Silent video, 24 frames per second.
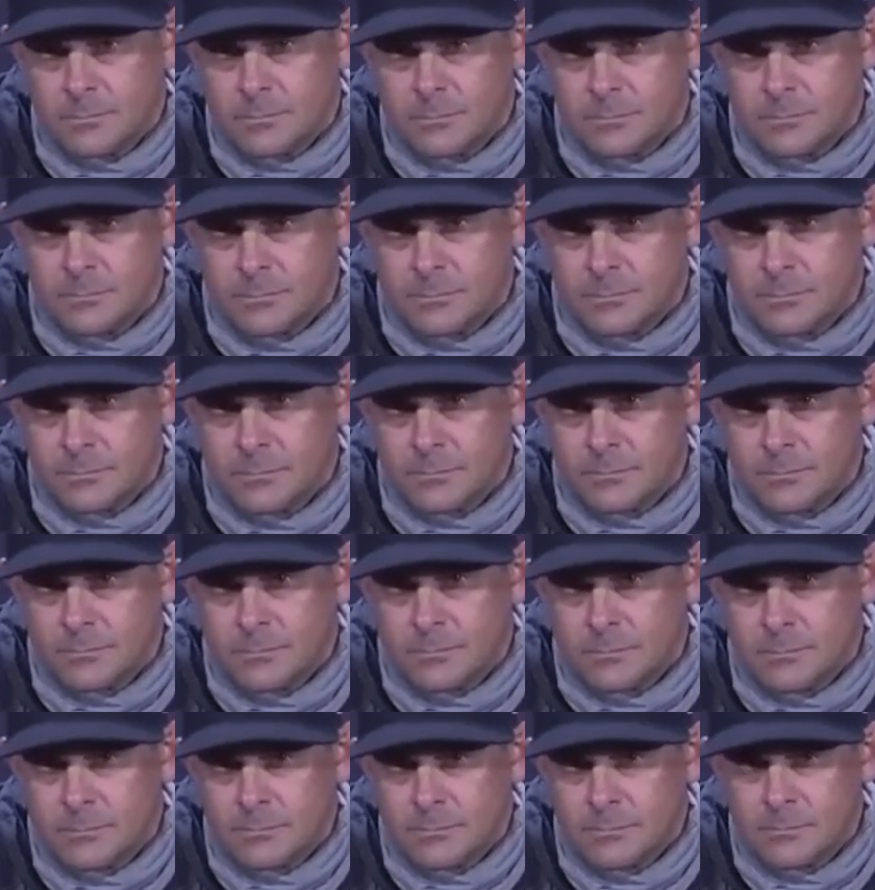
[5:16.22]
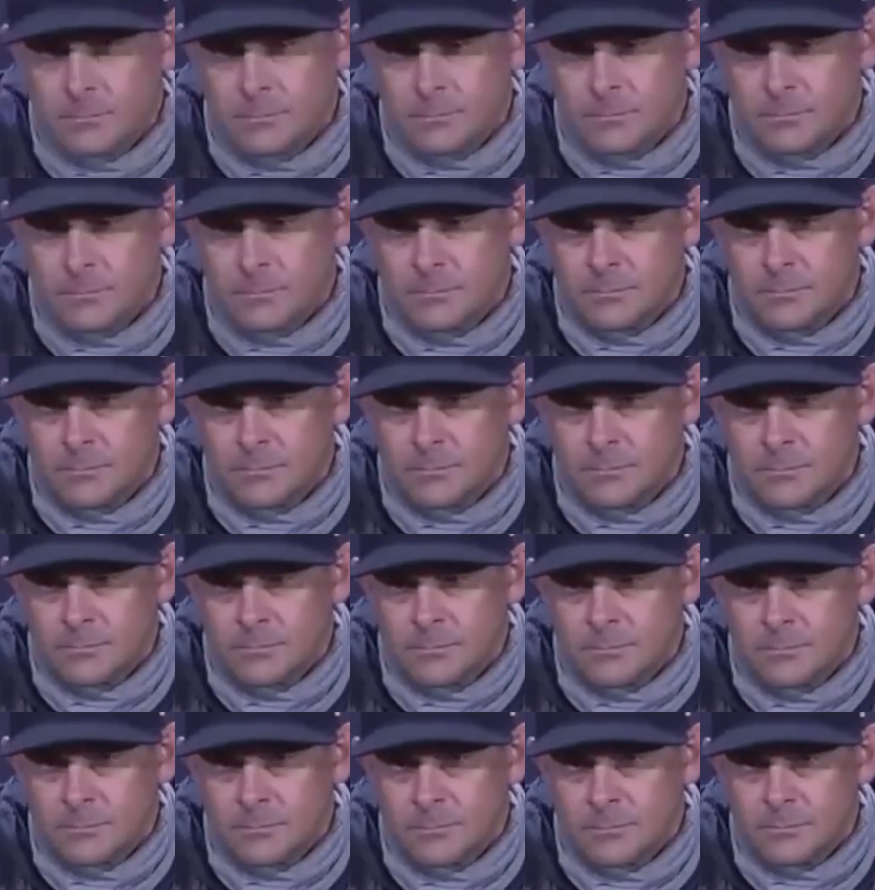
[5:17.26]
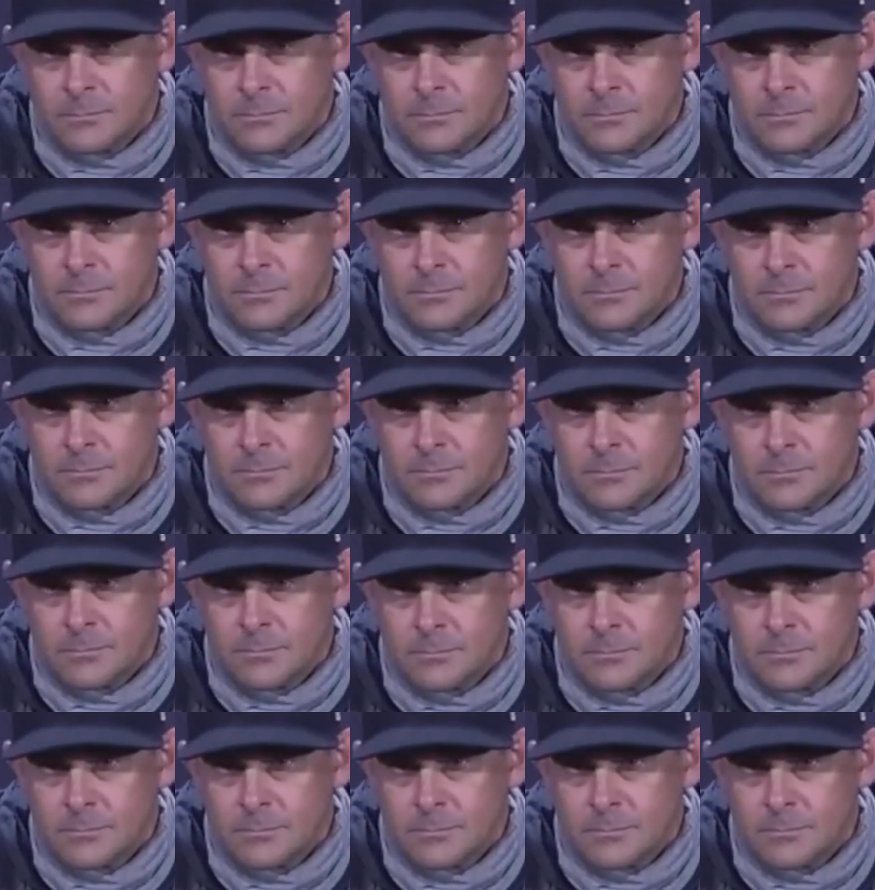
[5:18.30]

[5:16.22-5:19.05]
(no one is talking)